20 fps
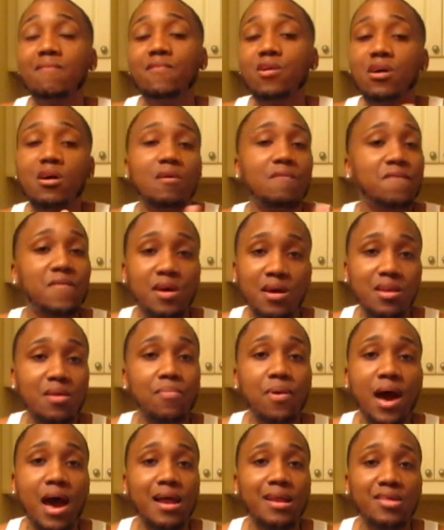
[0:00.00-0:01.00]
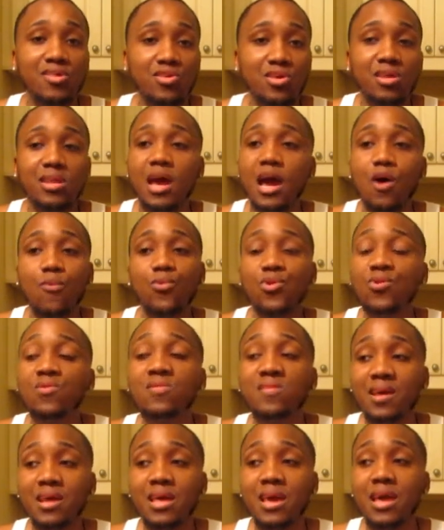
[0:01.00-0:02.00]
giving her a fucking apology. Now, I
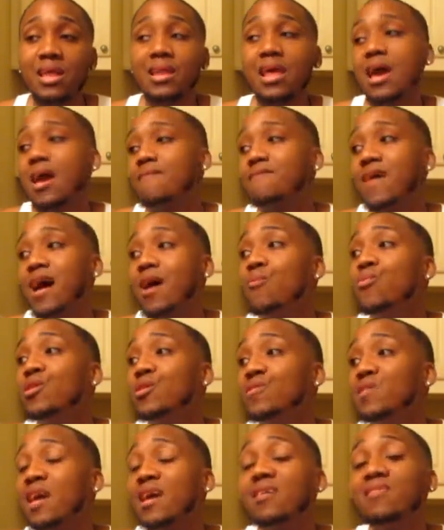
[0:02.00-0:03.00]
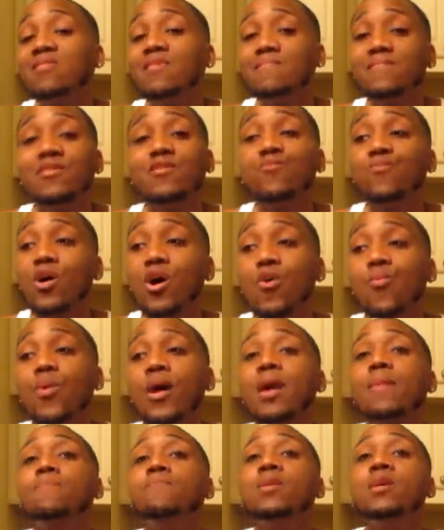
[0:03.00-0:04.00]
will say that. Now, if I would have taken something the wrong
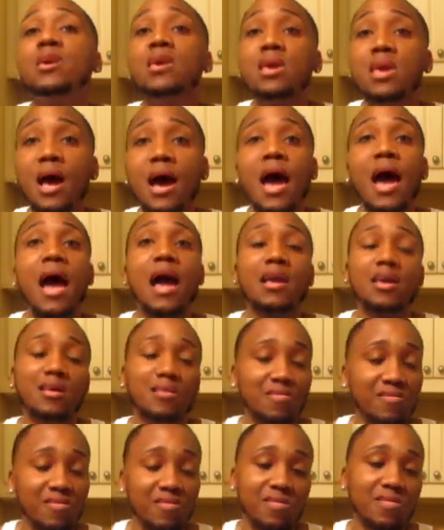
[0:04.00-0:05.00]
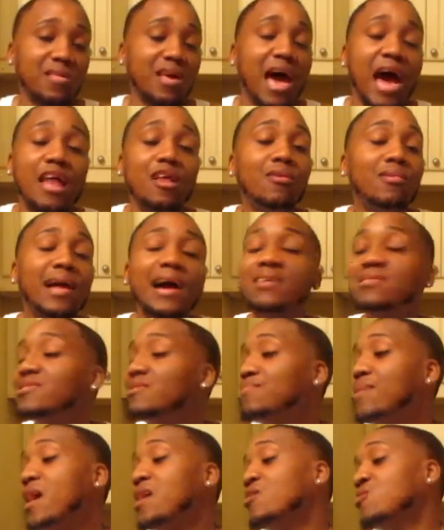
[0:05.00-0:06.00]
way, me, I can... I don't like
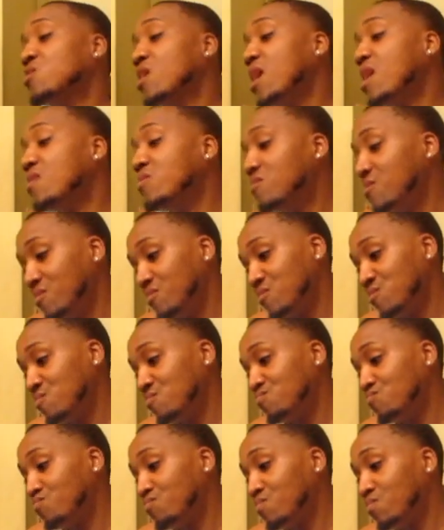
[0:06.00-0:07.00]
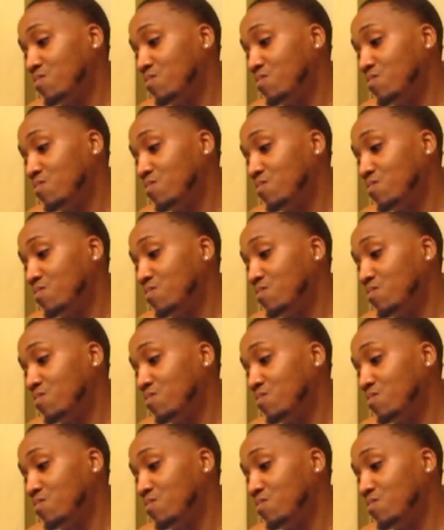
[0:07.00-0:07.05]
to apologize either.